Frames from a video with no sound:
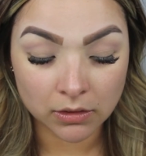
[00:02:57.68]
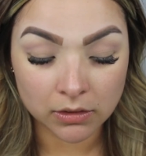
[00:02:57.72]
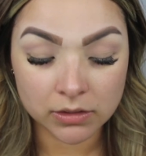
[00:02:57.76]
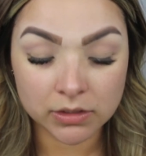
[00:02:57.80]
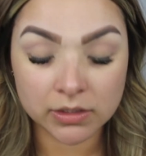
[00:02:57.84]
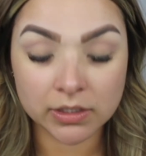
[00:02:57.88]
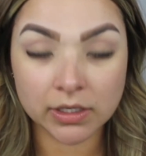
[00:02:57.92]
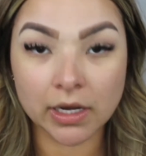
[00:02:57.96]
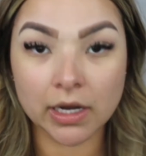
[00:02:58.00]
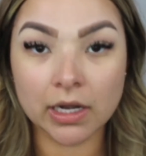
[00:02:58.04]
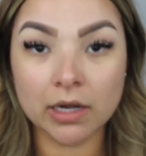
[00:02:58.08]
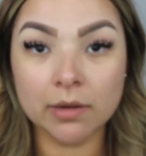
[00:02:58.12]

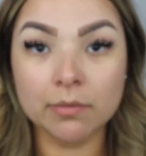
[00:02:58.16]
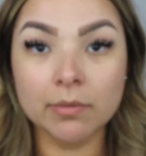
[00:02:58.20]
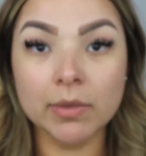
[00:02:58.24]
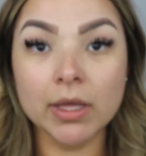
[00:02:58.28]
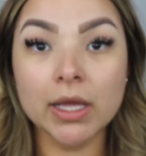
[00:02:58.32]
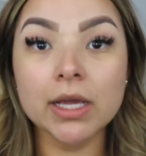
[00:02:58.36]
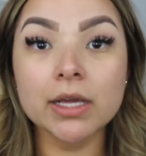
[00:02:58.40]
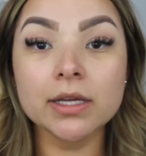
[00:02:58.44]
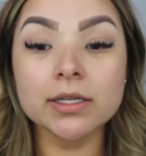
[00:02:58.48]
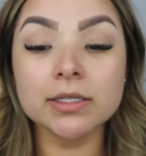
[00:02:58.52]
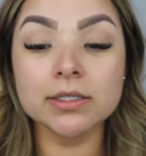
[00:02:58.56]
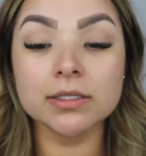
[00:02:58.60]
Just kind of
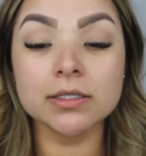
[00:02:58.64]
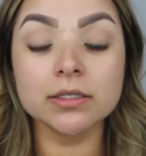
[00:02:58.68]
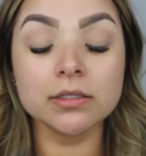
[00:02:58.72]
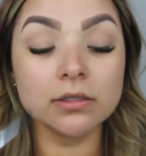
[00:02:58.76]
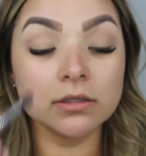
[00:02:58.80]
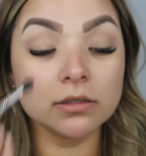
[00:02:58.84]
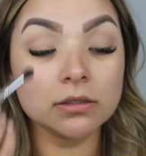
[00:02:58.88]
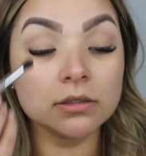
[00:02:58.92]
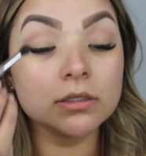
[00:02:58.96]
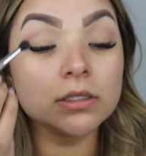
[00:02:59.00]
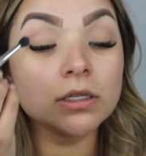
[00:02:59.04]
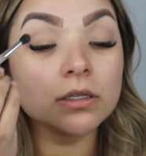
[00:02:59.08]
mix.
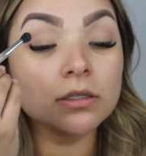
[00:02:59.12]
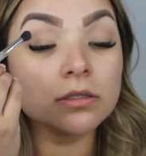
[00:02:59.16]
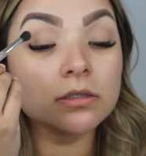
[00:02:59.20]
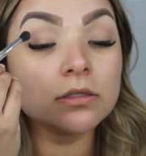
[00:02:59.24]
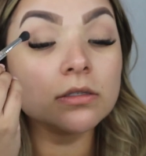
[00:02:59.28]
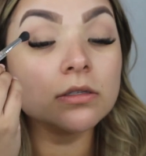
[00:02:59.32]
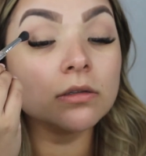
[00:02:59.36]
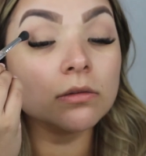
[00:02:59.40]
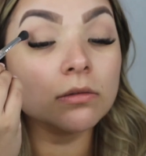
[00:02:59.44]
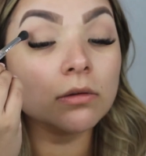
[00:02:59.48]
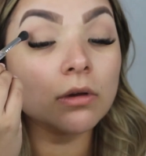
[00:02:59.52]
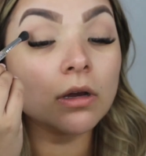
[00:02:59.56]
Dust
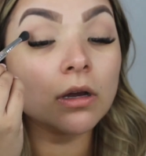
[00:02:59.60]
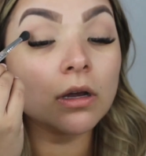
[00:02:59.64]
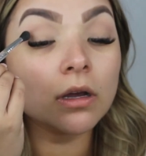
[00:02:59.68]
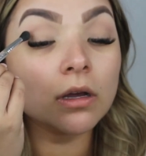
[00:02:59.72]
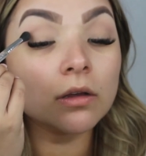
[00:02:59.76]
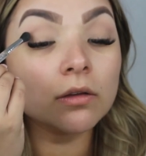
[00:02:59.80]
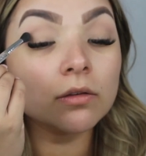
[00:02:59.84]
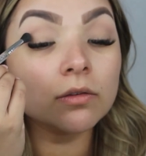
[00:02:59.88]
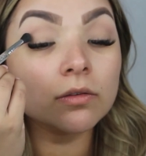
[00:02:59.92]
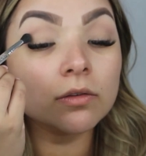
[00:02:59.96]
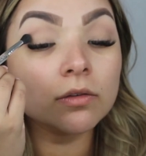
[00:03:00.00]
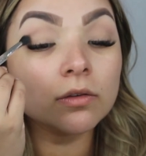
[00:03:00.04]
two
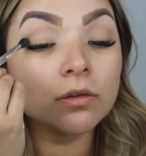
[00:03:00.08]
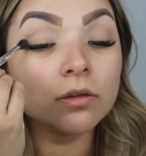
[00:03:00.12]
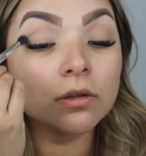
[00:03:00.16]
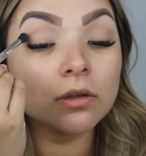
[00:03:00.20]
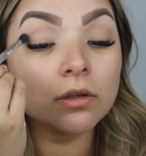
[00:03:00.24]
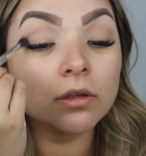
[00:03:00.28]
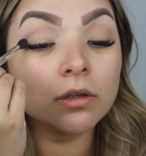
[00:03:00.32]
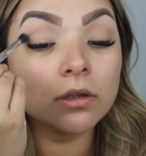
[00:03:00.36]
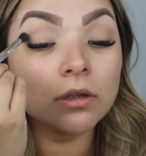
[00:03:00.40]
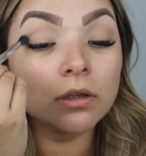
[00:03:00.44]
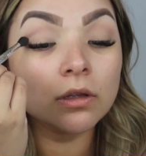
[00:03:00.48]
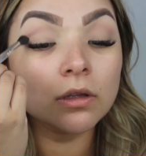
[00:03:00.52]
off
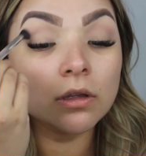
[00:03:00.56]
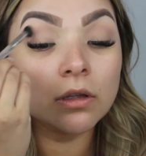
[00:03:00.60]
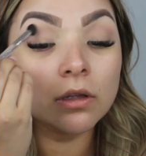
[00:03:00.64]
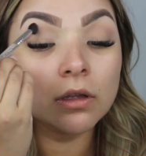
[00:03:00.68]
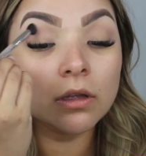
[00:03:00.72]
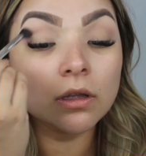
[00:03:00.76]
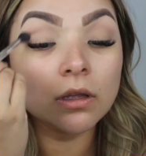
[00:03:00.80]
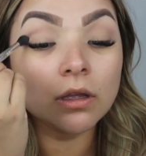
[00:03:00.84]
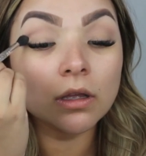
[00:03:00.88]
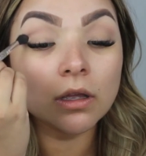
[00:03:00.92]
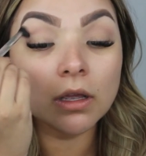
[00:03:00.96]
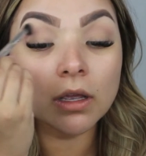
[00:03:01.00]

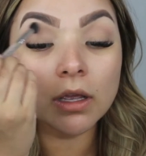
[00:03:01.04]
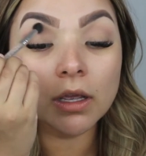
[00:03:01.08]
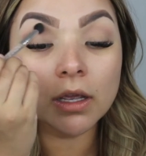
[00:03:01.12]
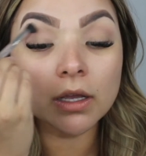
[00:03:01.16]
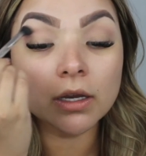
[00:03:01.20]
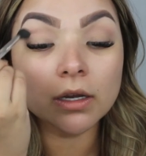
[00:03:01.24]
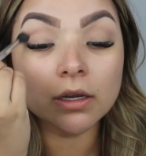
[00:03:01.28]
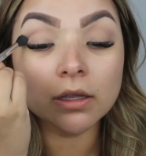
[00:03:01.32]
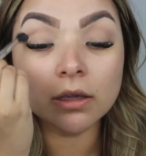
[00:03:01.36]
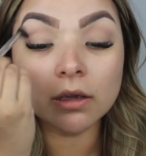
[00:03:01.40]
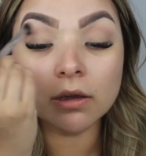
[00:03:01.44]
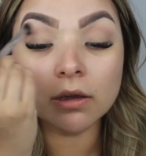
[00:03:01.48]

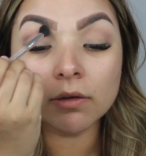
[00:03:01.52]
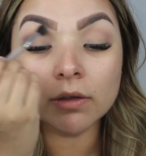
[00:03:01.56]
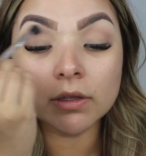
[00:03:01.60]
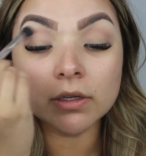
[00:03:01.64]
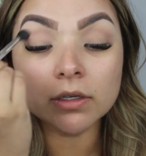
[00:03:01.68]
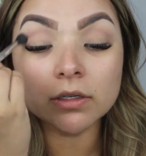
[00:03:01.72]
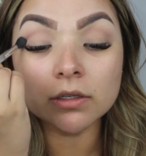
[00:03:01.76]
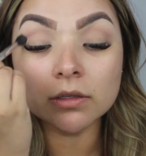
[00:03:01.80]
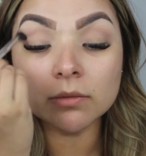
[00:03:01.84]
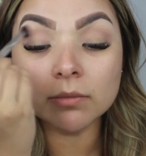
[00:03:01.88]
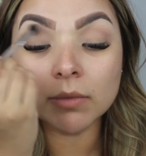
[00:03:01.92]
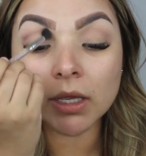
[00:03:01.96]
and
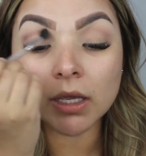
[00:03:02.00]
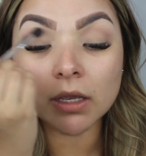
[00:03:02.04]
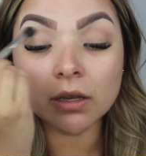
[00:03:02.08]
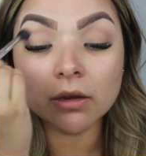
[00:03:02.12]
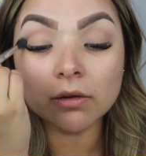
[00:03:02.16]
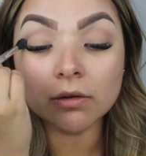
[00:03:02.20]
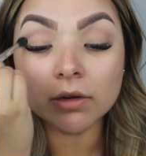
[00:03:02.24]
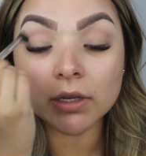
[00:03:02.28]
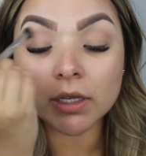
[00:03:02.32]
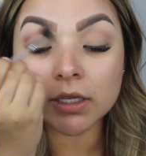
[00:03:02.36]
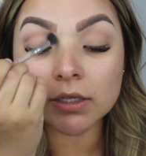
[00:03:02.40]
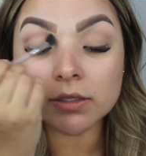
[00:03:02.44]
into my
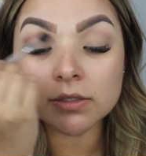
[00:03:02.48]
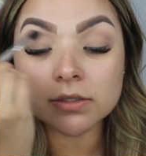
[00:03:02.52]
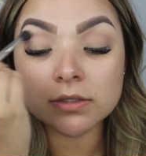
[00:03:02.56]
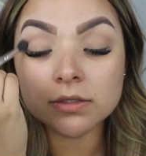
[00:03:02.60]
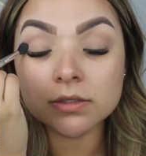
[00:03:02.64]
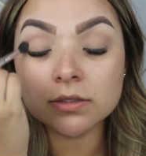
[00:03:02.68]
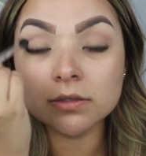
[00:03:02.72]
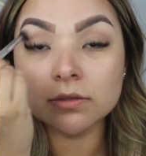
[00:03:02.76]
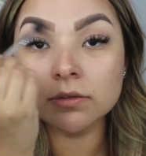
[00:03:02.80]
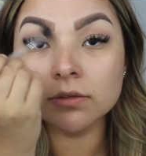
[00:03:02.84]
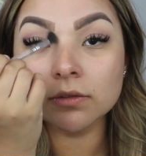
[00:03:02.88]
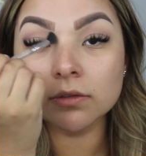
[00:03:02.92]

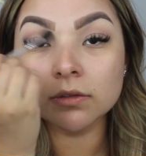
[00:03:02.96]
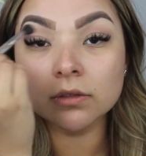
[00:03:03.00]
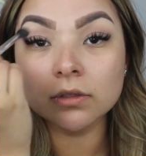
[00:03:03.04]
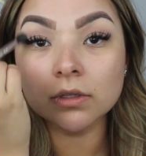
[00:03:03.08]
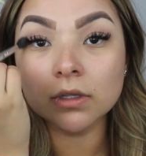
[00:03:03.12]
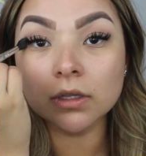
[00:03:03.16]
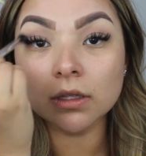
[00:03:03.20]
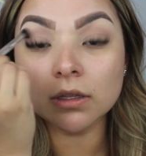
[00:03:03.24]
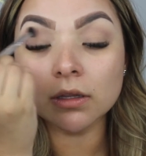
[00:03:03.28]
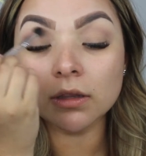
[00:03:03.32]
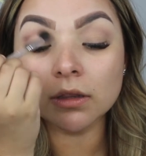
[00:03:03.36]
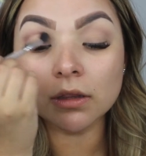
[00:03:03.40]
crease
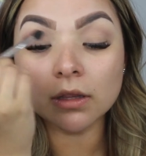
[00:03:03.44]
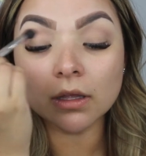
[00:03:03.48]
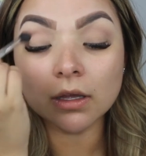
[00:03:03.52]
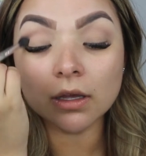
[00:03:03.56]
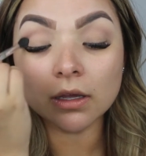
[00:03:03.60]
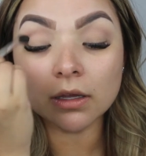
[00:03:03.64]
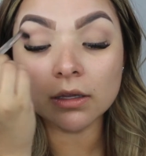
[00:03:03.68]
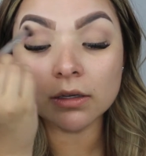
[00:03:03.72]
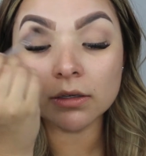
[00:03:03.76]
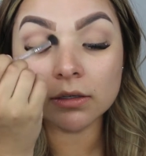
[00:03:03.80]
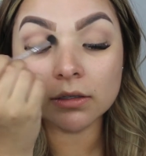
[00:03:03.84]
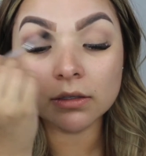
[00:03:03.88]
like
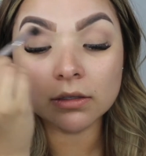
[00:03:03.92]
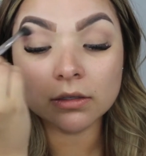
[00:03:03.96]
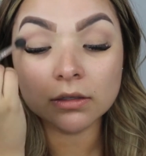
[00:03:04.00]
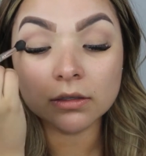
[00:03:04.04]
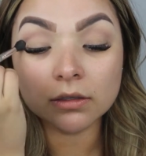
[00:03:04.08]
that.